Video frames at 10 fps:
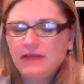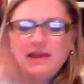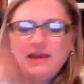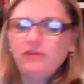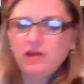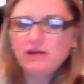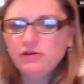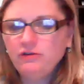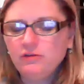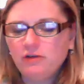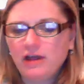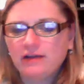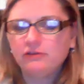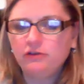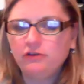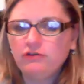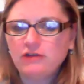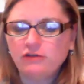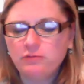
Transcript: then it's on your YouTube channel as soon as you're done.